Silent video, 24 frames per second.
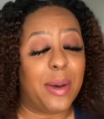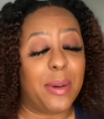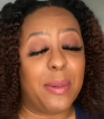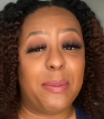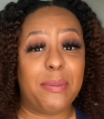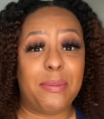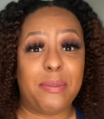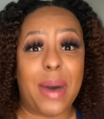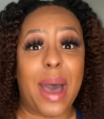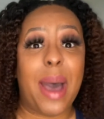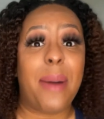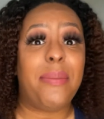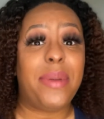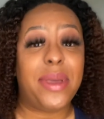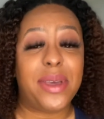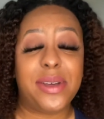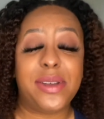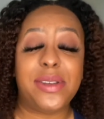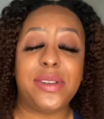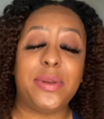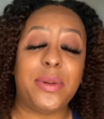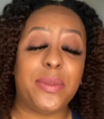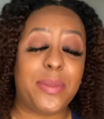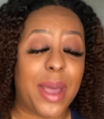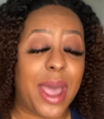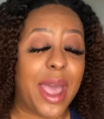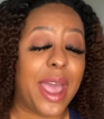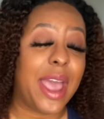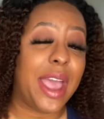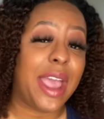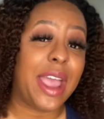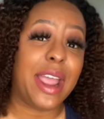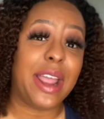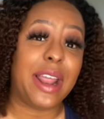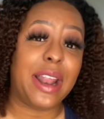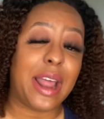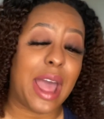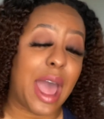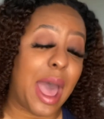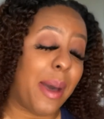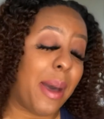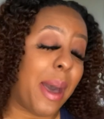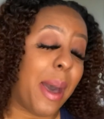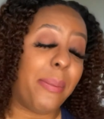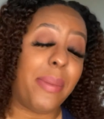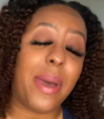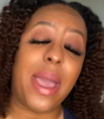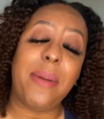my bills are paid.
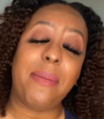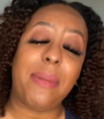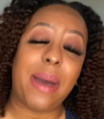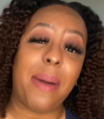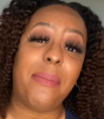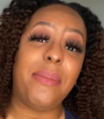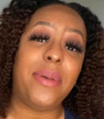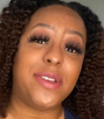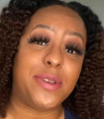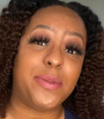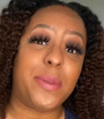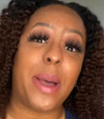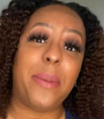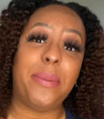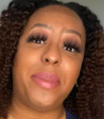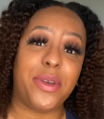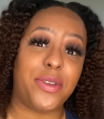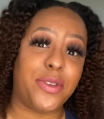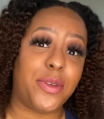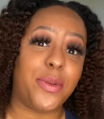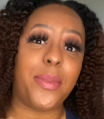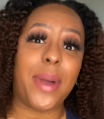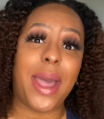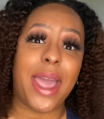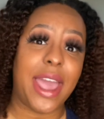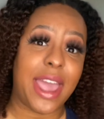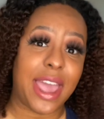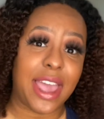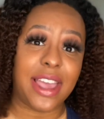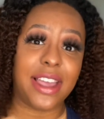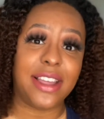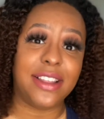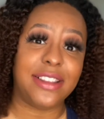I pay my bills are paid.